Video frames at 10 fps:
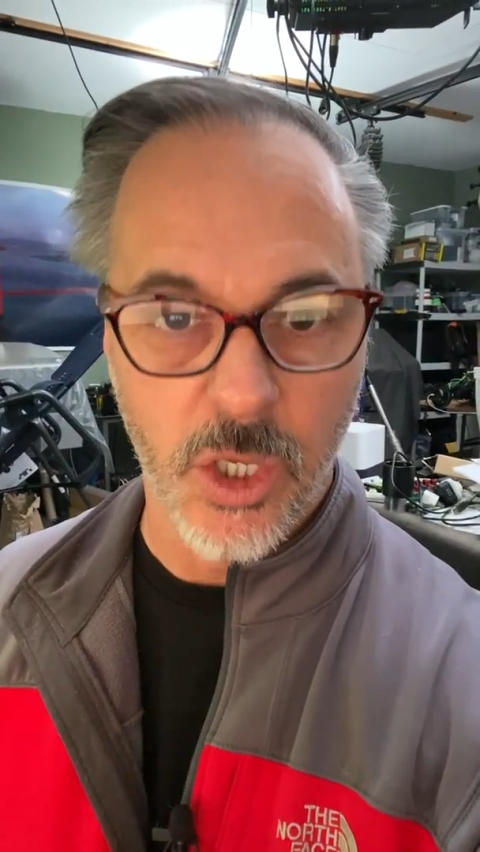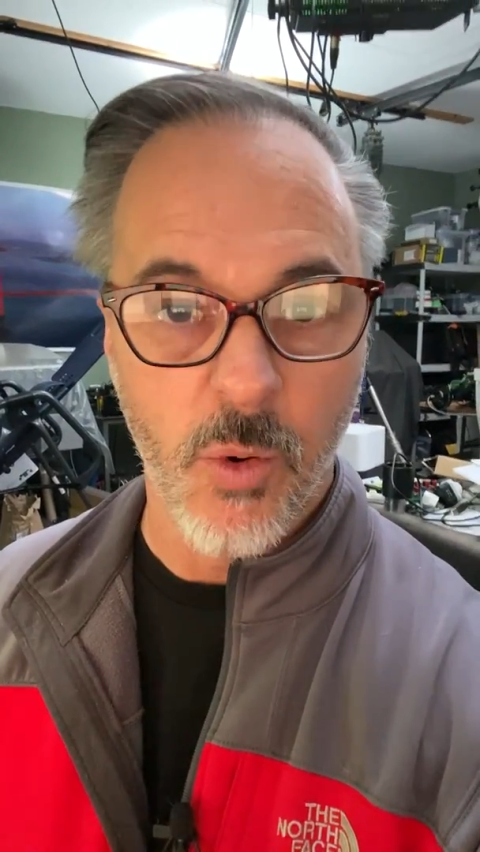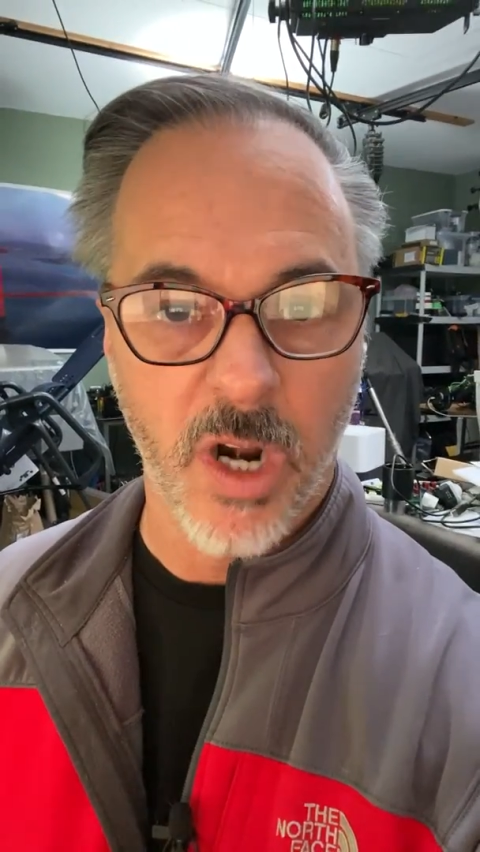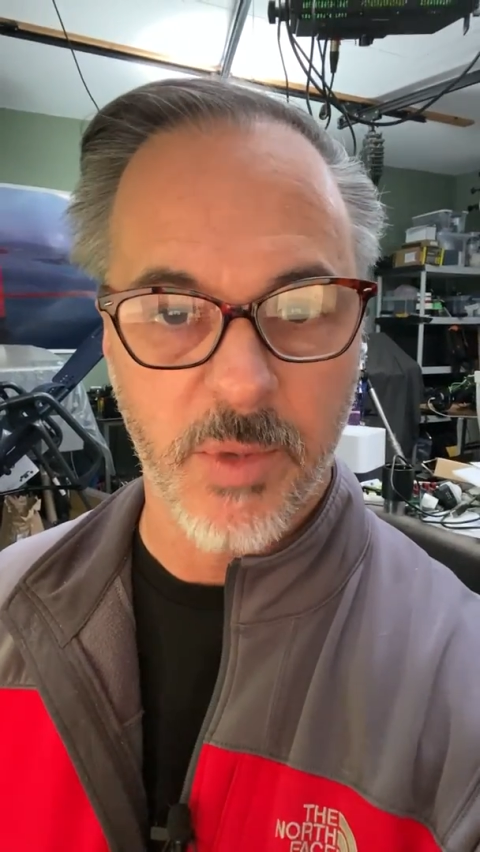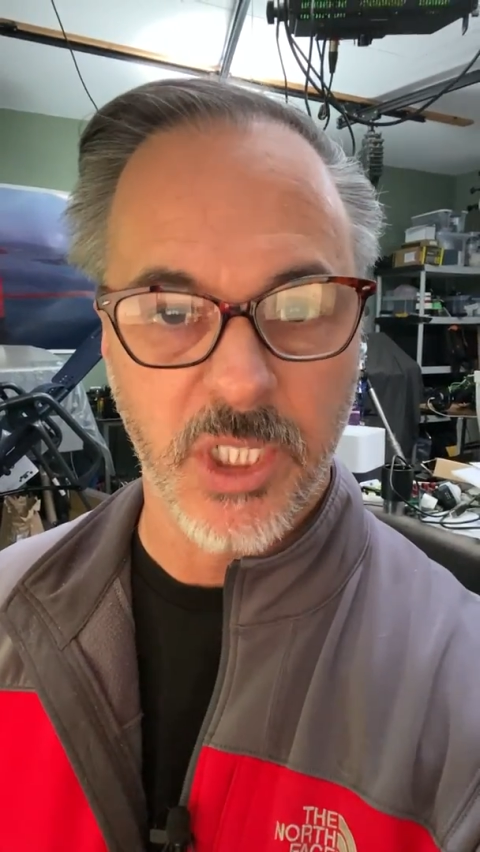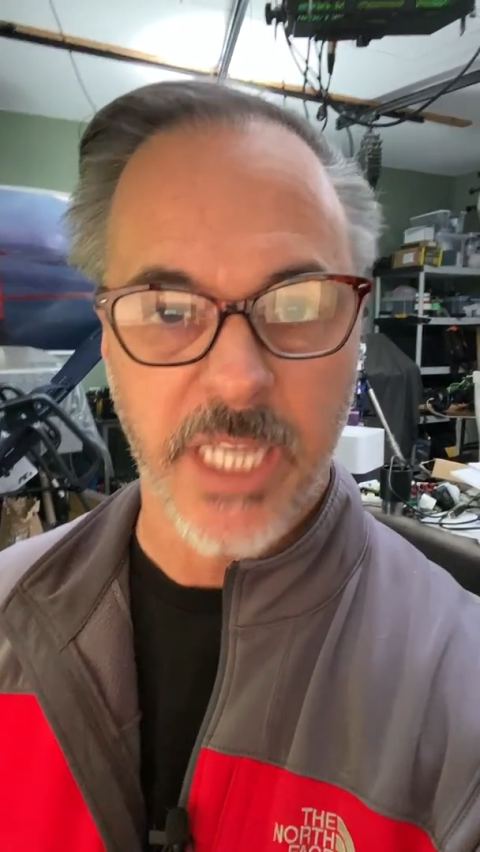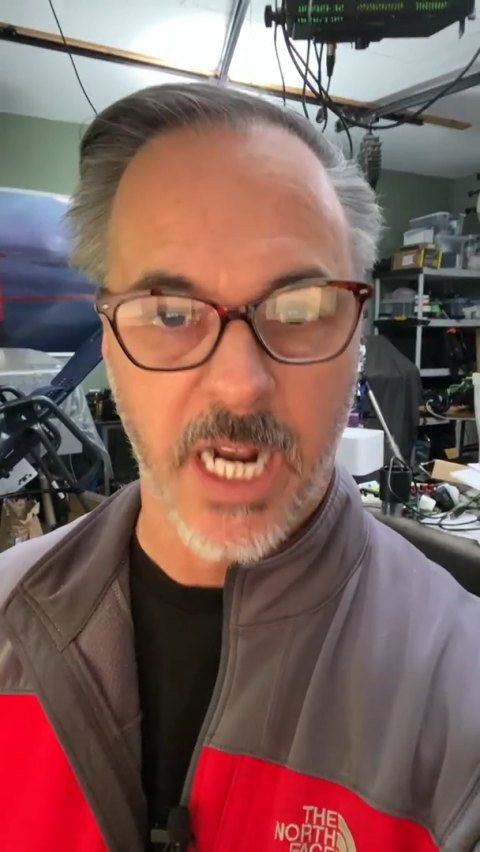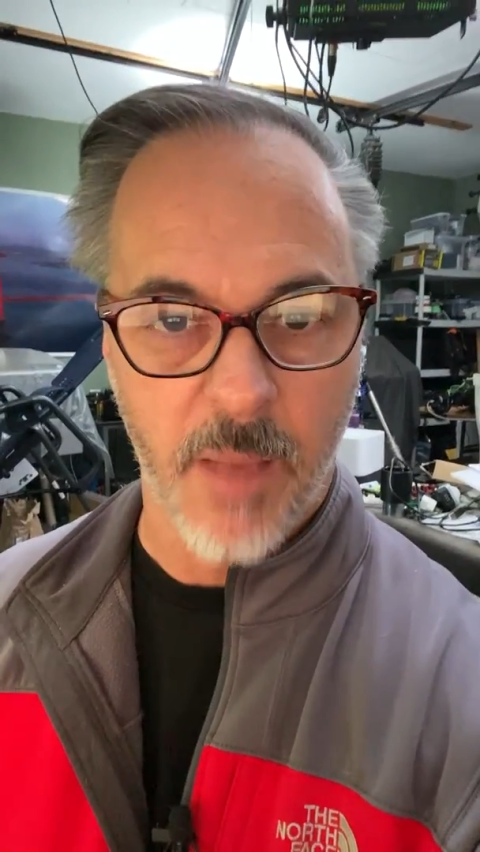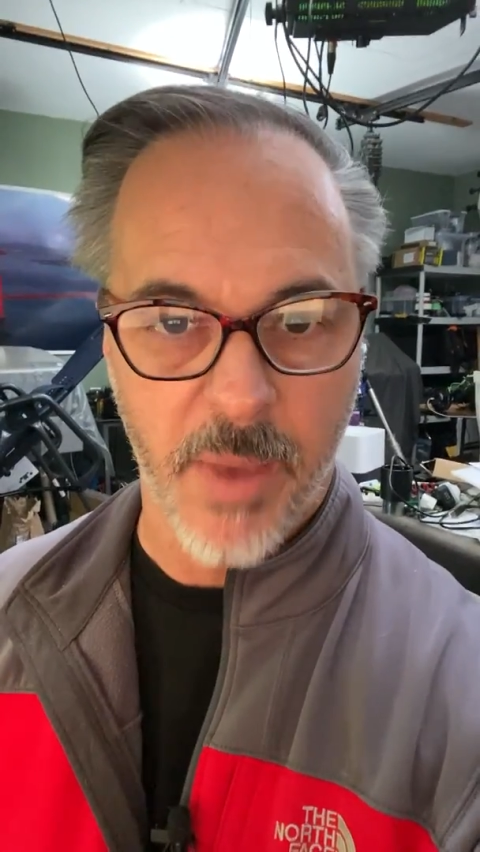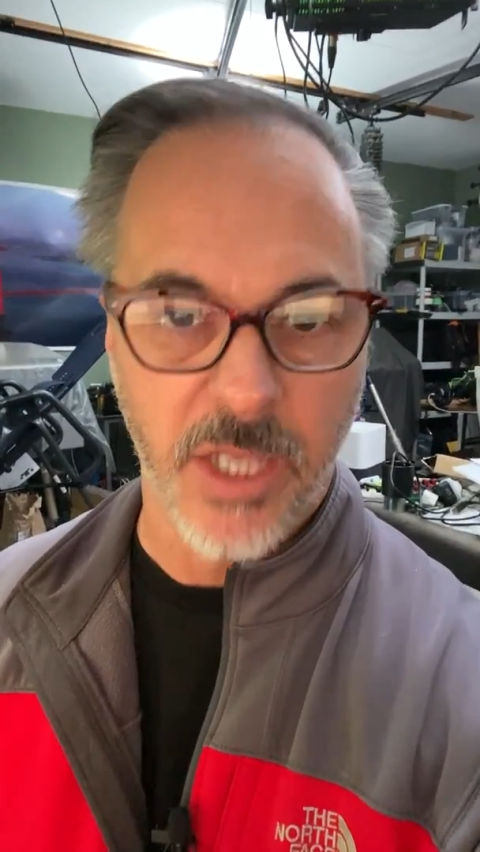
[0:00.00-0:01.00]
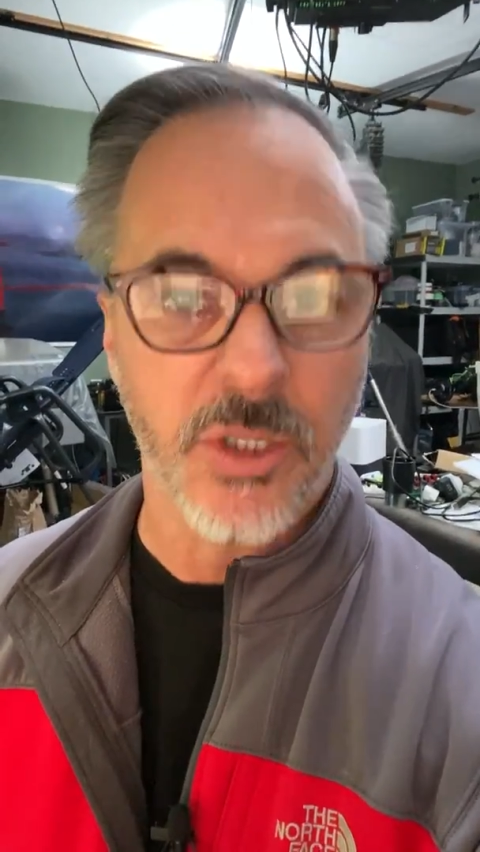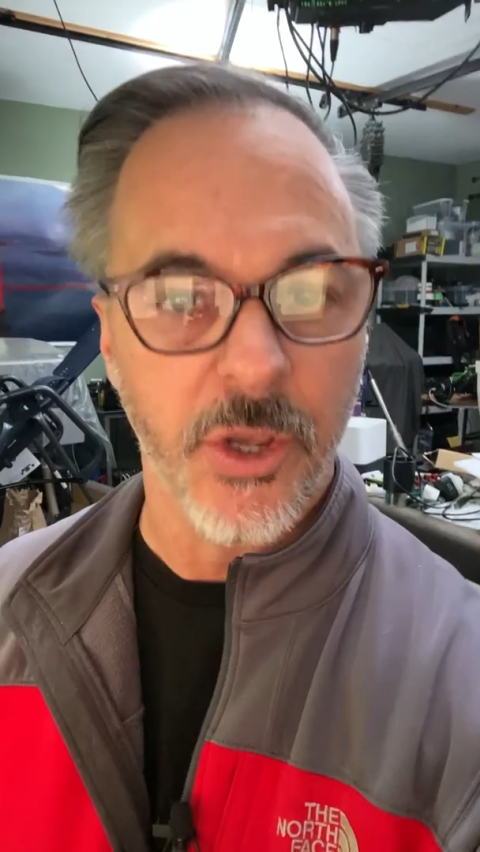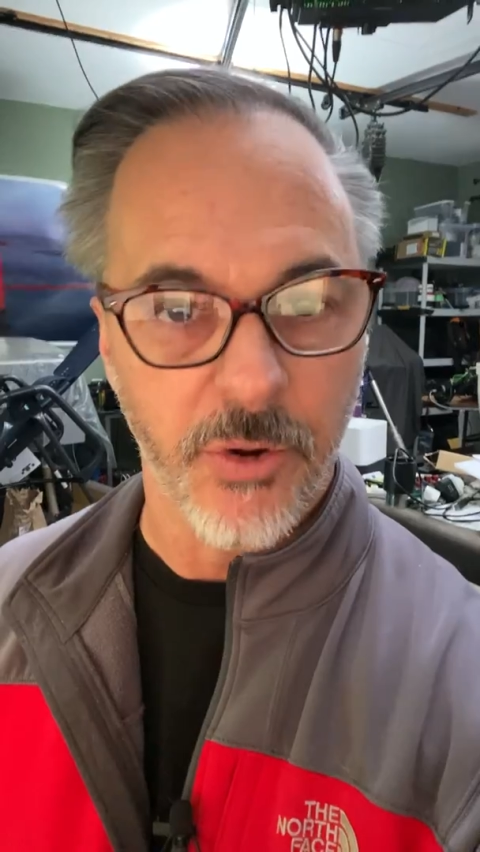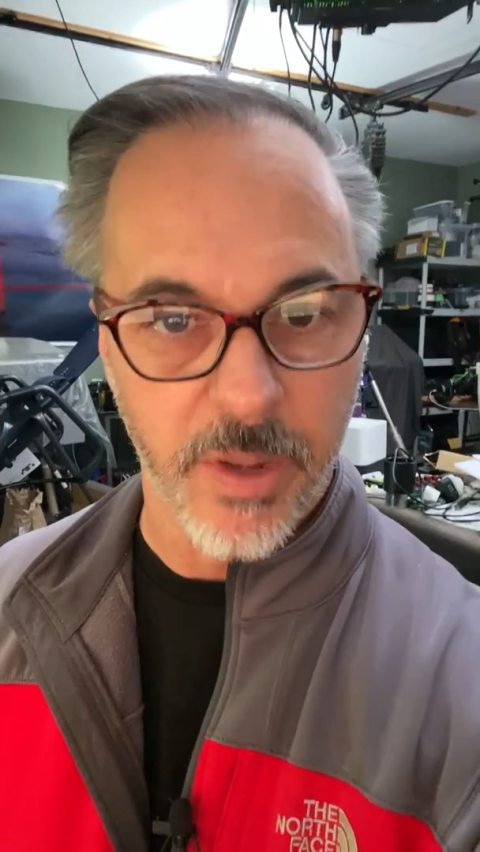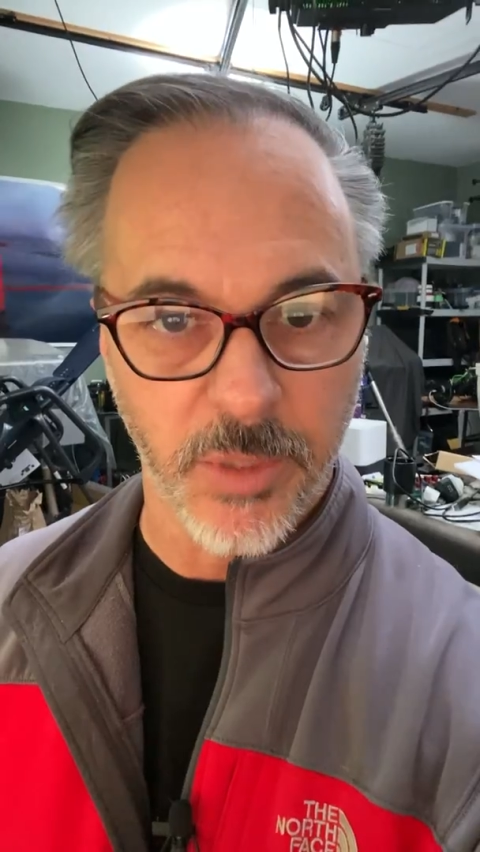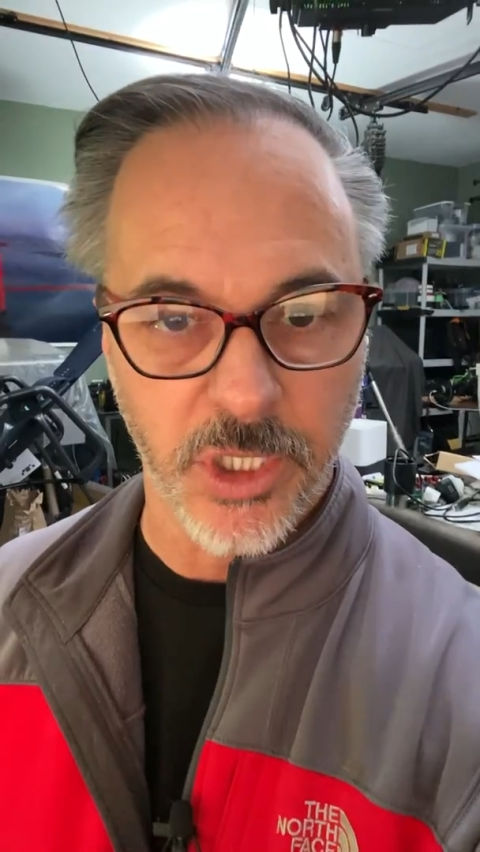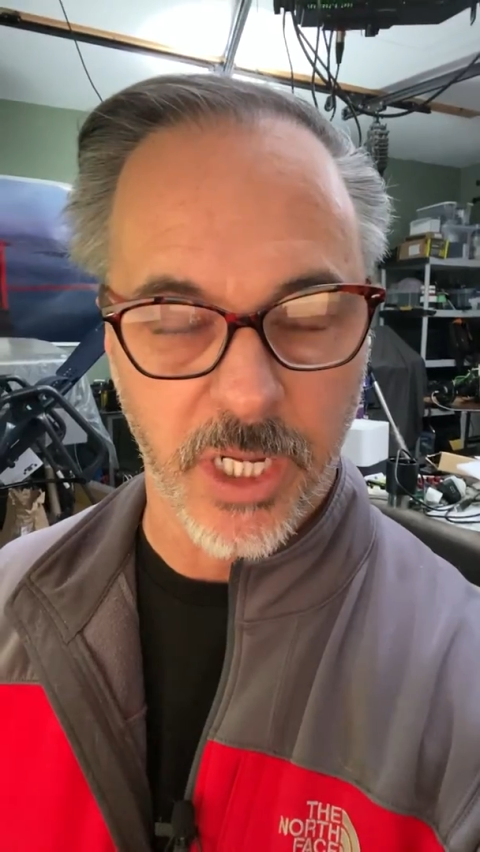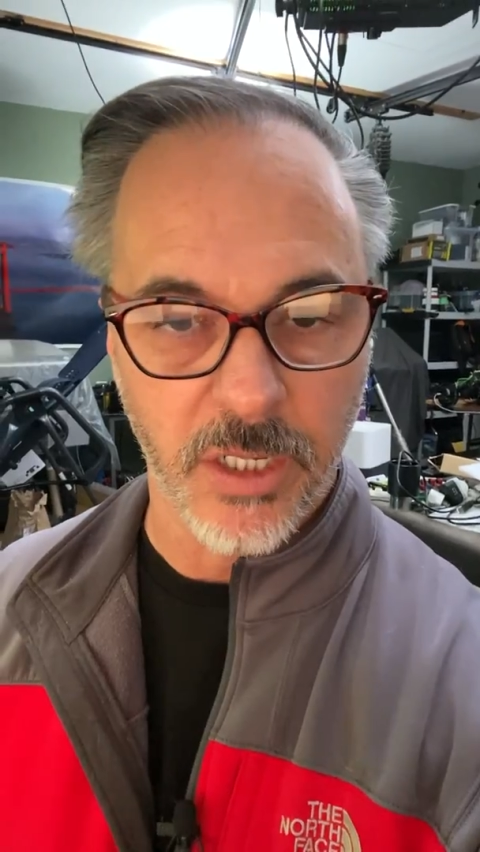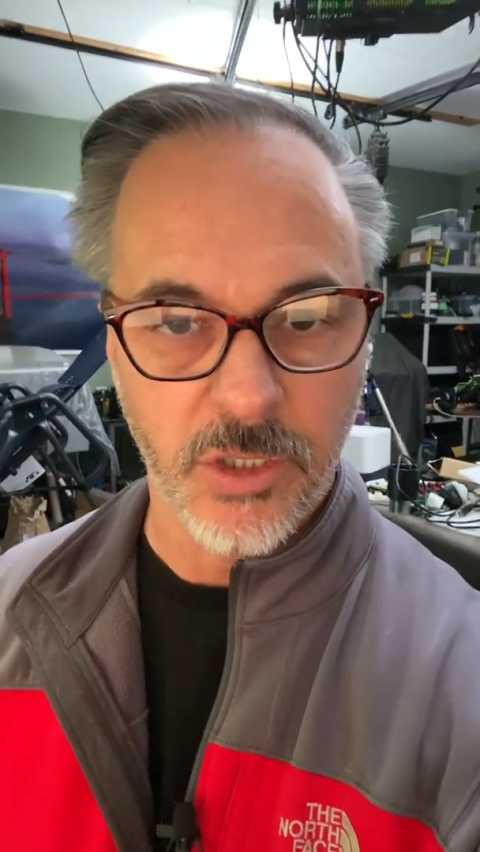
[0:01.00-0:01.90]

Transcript: you want to be set up as though you're imaging.